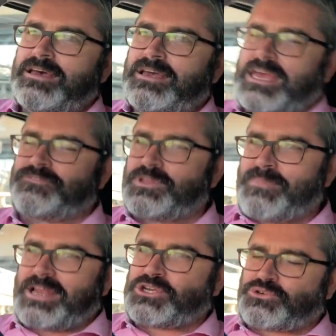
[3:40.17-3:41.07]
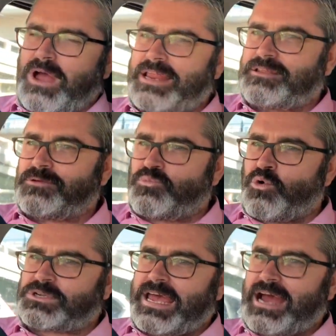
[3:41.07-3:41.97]
given the magistrate that
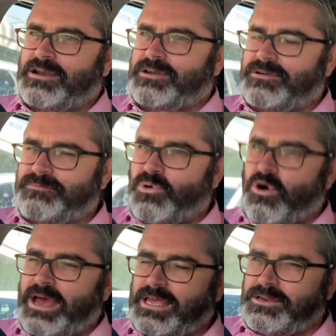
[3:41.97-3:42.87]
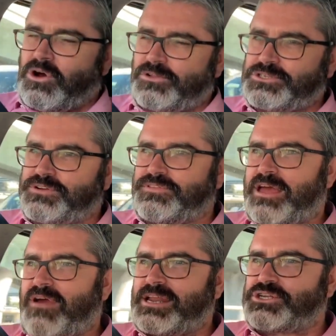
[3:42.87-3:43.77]
walked out and my knowledge of
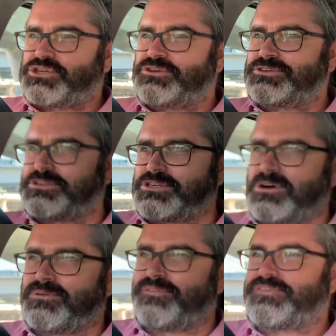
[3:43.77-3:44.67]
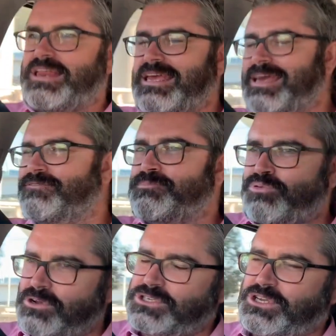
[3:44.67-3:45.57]
their attitudes to this type of offending, given the
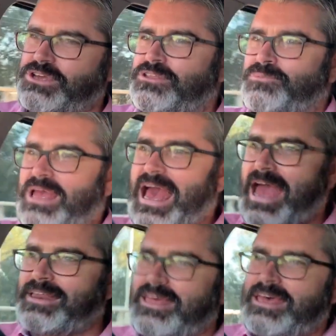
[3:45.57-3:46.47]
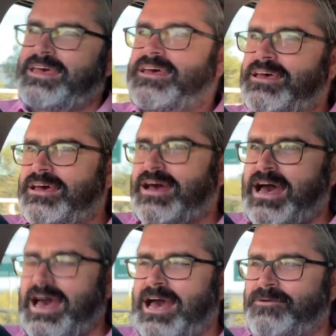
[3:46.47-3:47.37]
prosecutor that we had,
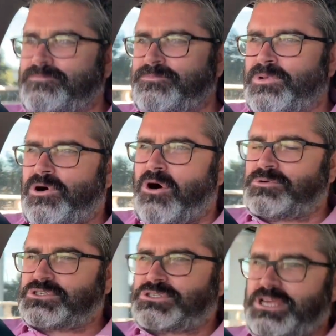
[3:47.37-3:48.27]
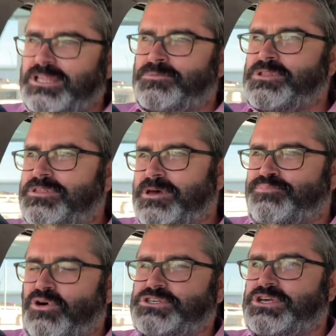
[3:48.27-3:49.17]
I was dealing with a
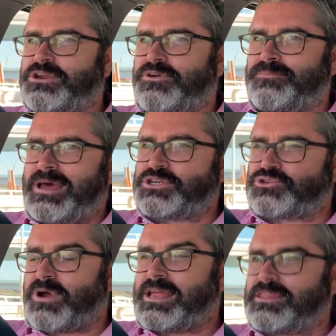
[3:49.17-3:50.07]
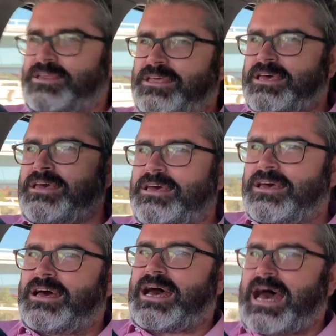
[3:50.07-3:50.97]
prosecutor and a magistrate that
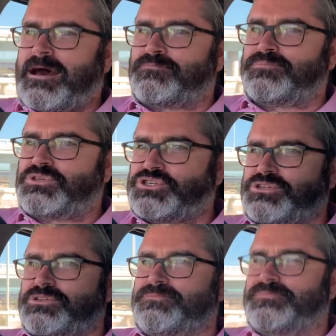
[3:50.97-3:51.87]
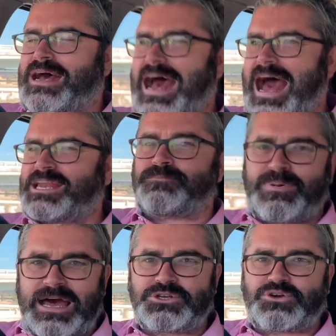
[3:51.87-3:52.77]
are hard to
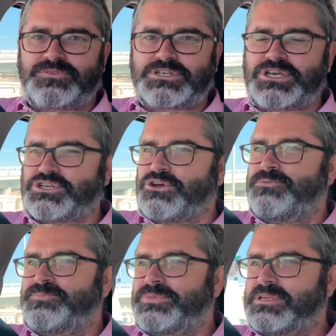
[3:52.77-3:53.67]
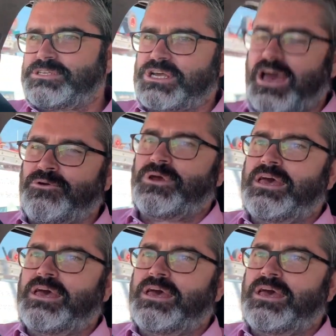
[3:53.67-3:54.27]
budge on this issue. So